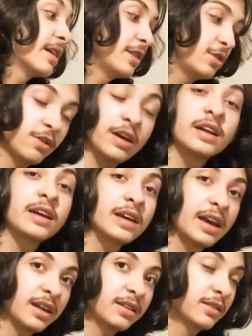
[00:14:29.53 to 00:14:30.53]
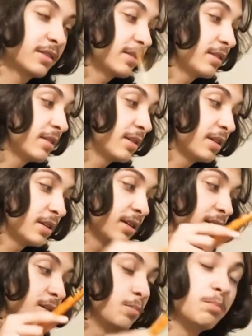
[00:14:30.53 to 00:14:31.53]
you hit again
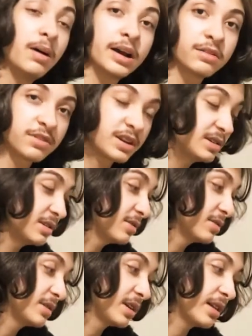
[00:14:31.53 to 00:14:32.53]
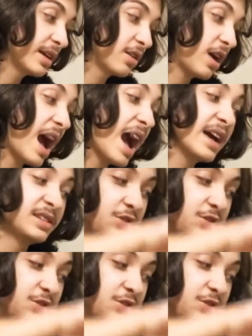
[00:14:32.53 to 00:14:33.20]
by raising your stick. Like as